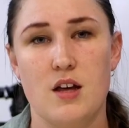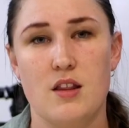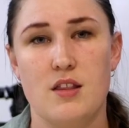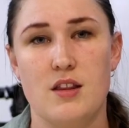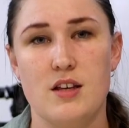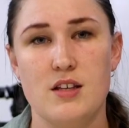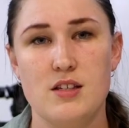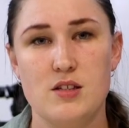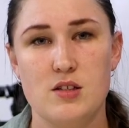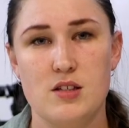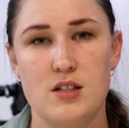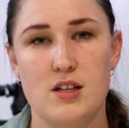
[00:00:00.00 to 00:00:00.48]

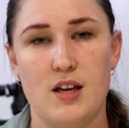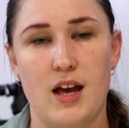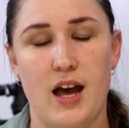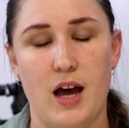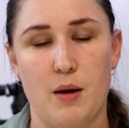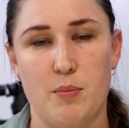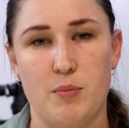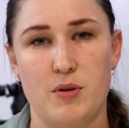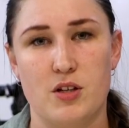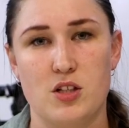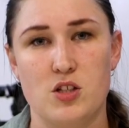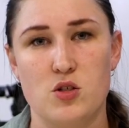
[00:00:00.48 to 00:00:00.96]
This
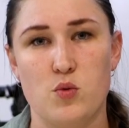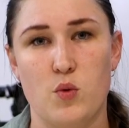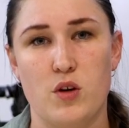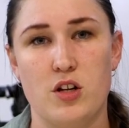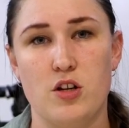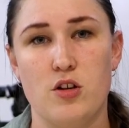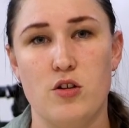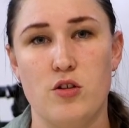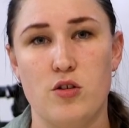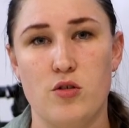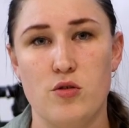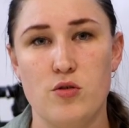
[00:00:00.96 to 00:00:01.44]
happens
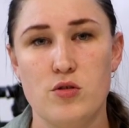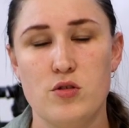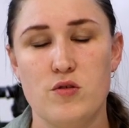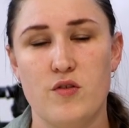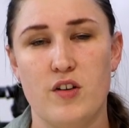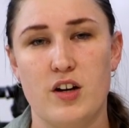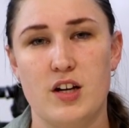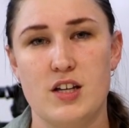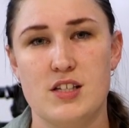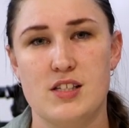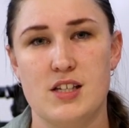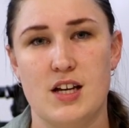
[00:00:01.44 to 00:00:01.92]
when you use
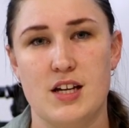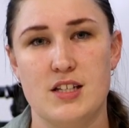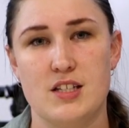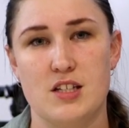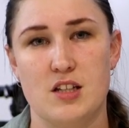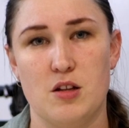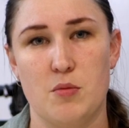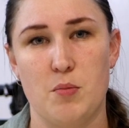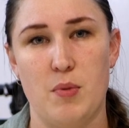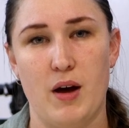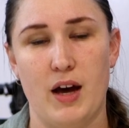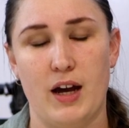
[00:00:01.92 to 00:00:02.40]
fungicides
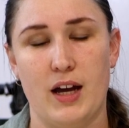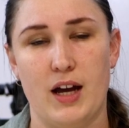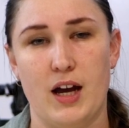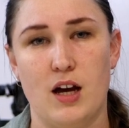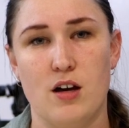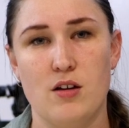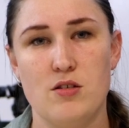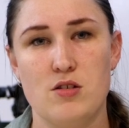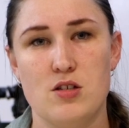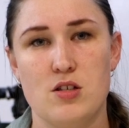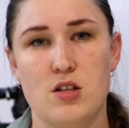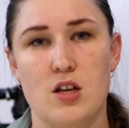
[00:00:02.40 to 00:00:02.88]
in the
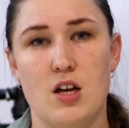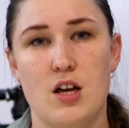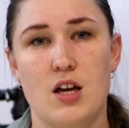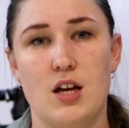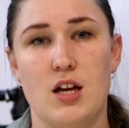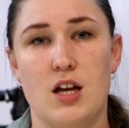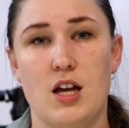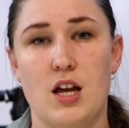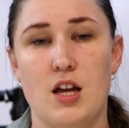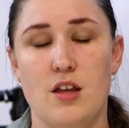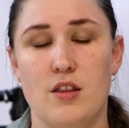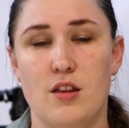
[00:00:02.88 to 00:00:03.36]
packhouse,
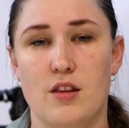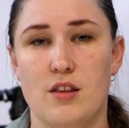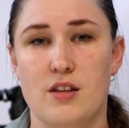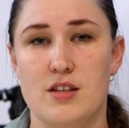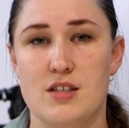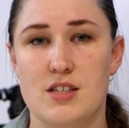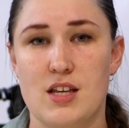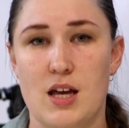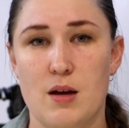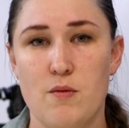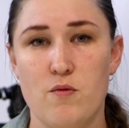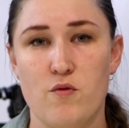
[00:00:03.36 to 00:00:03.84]
either the
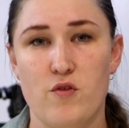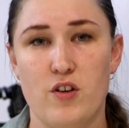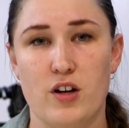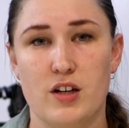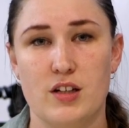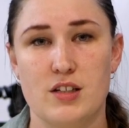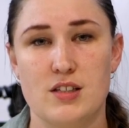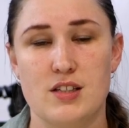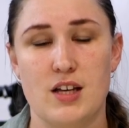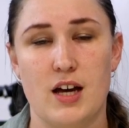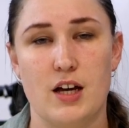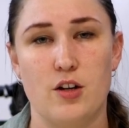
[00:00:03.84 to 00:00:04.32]
same
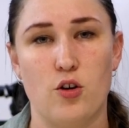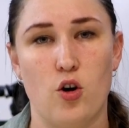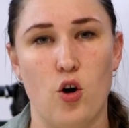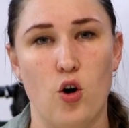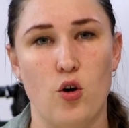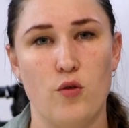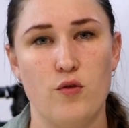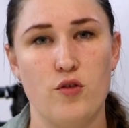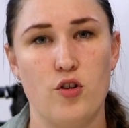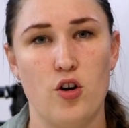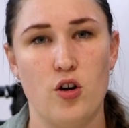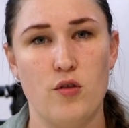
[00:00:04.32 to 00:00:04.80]
fungicide
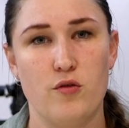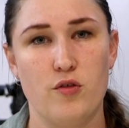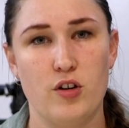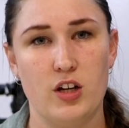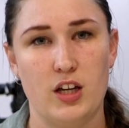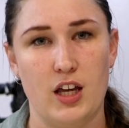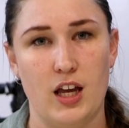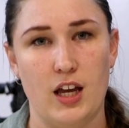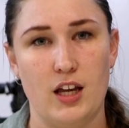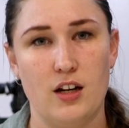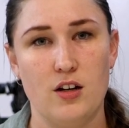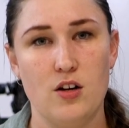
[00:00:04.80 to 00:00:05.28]
over and over
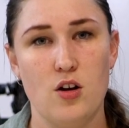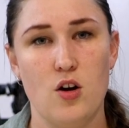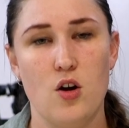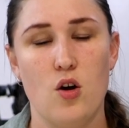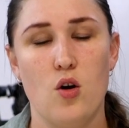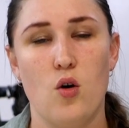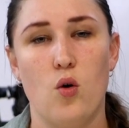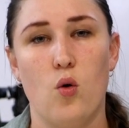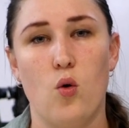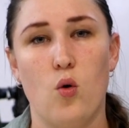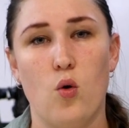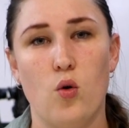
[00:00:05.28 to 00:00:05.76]
again,
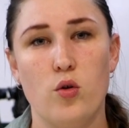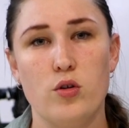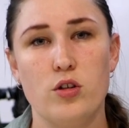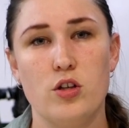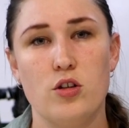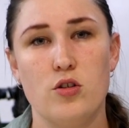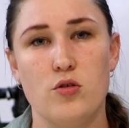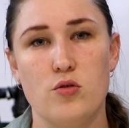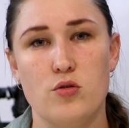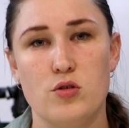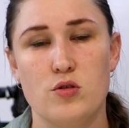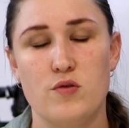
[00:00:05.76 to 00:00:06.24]
or you
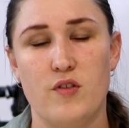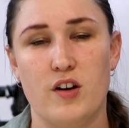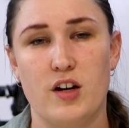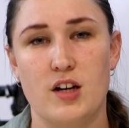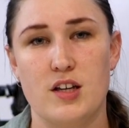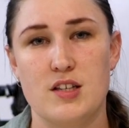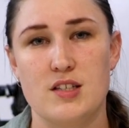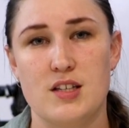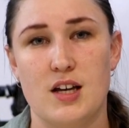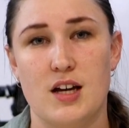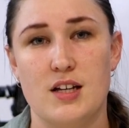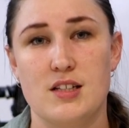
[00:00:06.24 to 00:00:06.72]
use
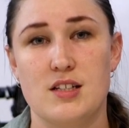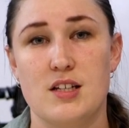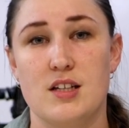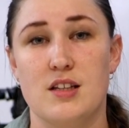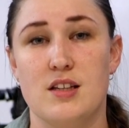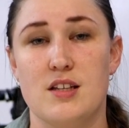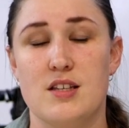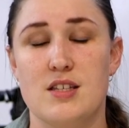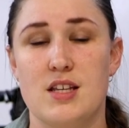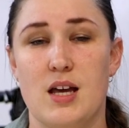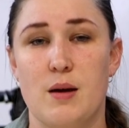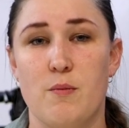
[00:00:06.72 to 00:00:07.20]
fungicides
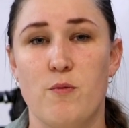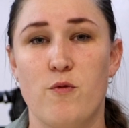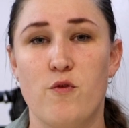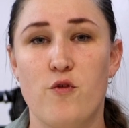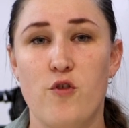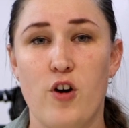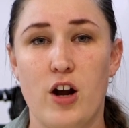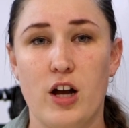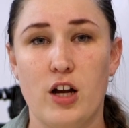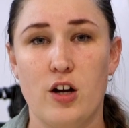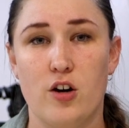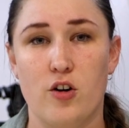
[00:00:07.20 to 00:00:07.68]
in the same
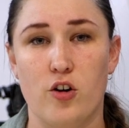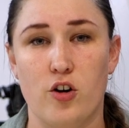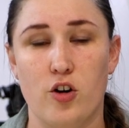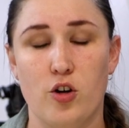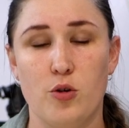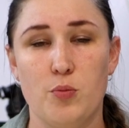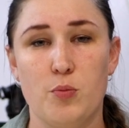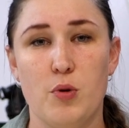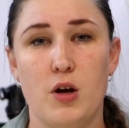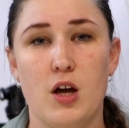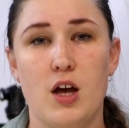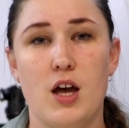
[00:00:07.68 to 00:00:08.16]
frac
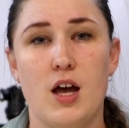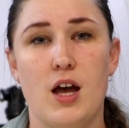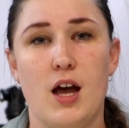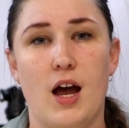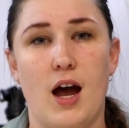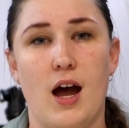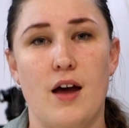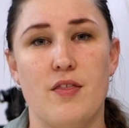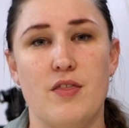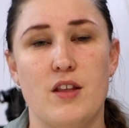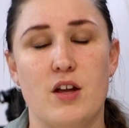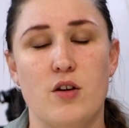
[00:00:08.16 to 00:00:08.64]
group,
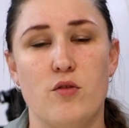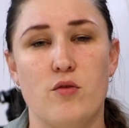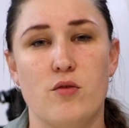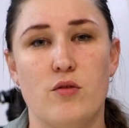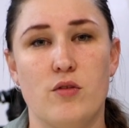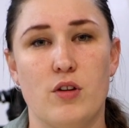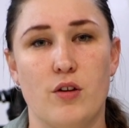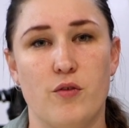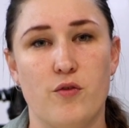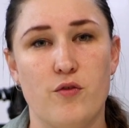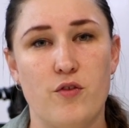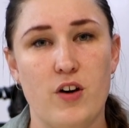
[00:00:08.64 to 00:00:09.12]
and then
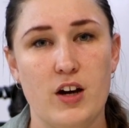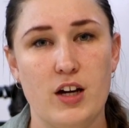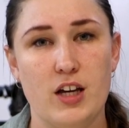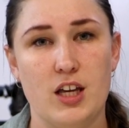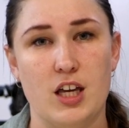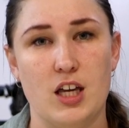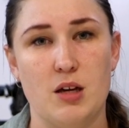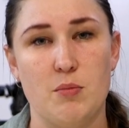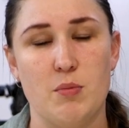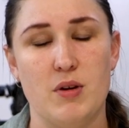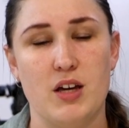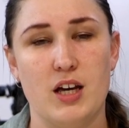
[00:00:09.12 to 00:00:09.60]
the
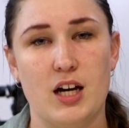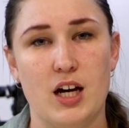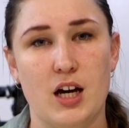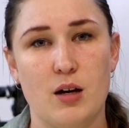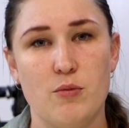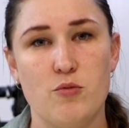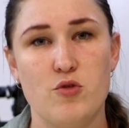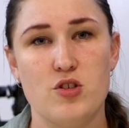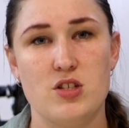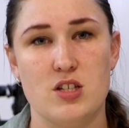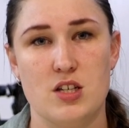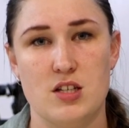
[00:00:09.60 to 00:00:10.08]
fungi
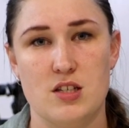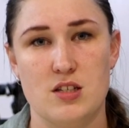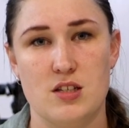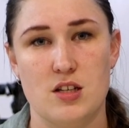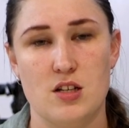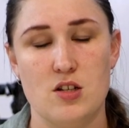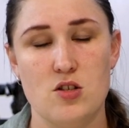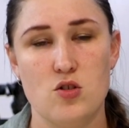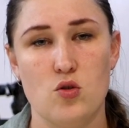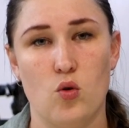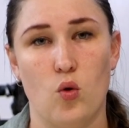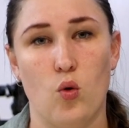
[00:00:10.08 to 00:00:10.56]
become
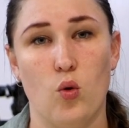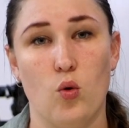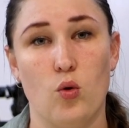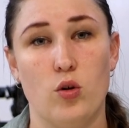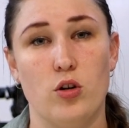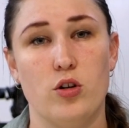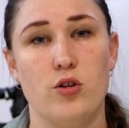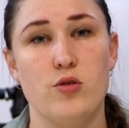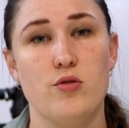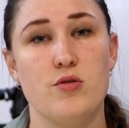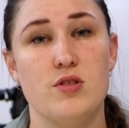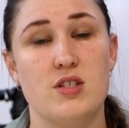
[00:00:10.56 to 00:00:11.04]
resistant or
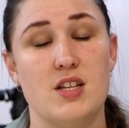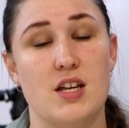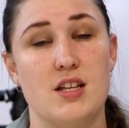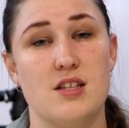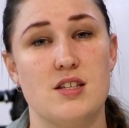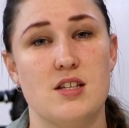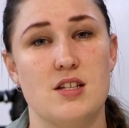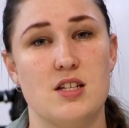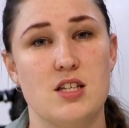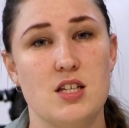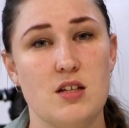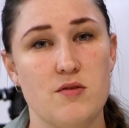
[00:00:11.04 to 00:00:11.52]
lose
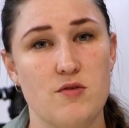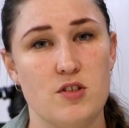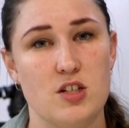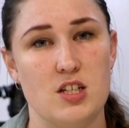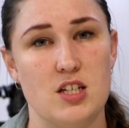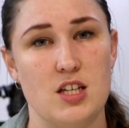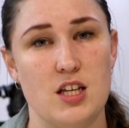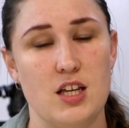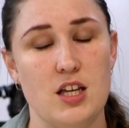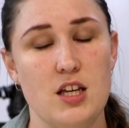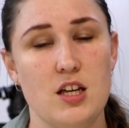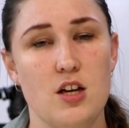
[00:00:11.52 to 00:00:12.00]

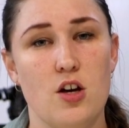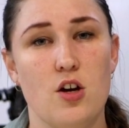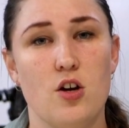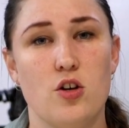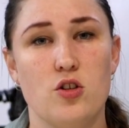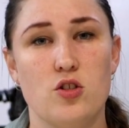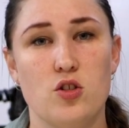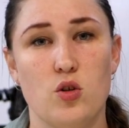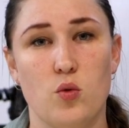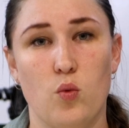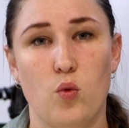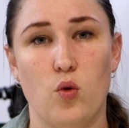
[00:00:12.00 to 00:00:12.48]
sensitivity
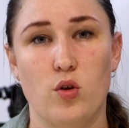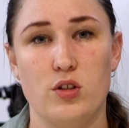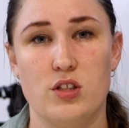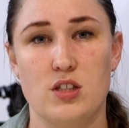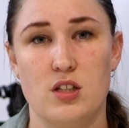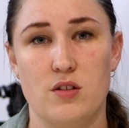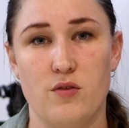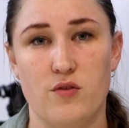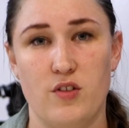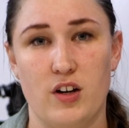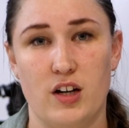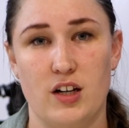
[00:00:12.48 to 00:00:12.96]
towards
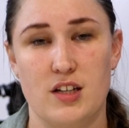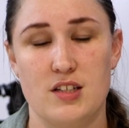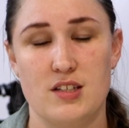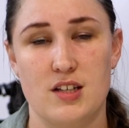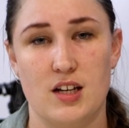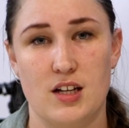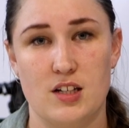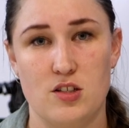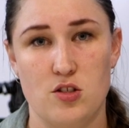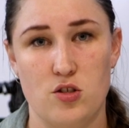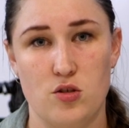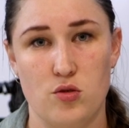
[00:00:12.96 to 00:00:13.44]
the
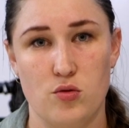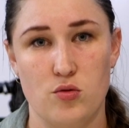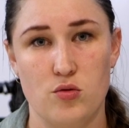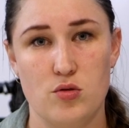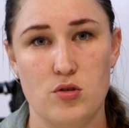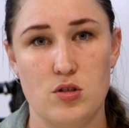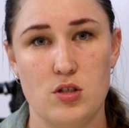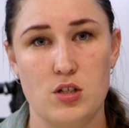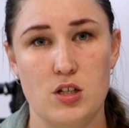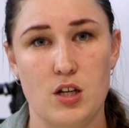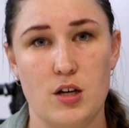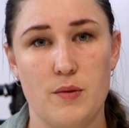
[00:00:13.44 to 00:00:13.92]
fungicides
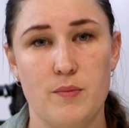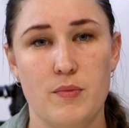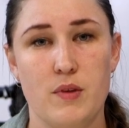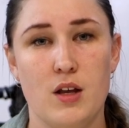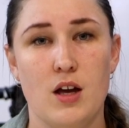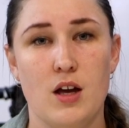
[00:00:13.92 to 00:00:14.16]
used.